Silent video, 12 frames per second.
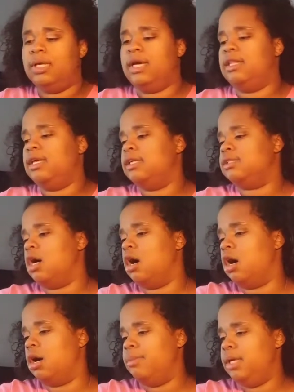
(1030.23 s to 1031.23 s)
I think it's a
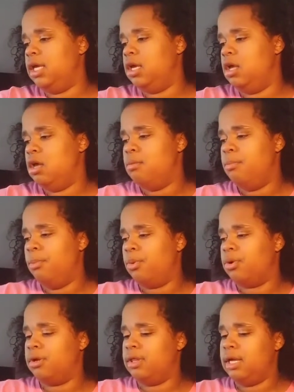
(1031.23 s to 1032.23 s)
hobby
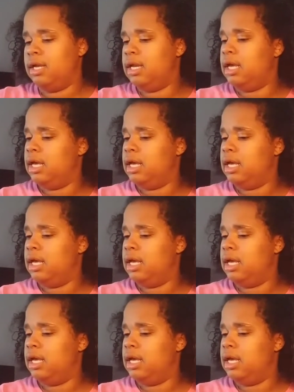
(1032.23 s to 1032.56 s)
more than